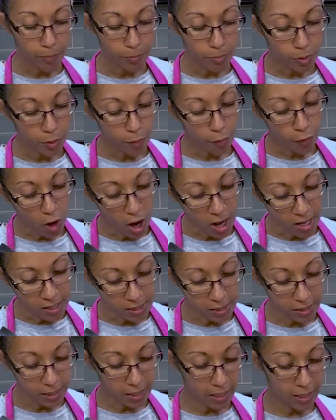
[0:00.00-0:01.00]
The
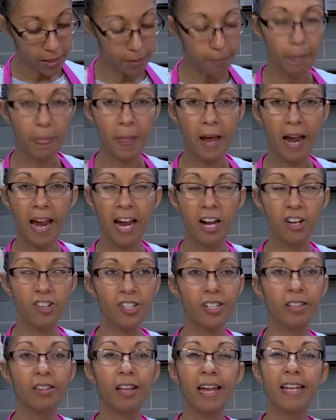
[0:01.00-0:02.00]
frosting, I
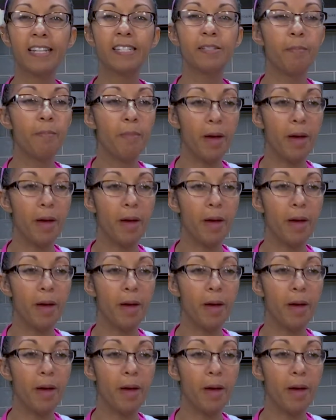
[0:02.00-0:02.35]
actually liked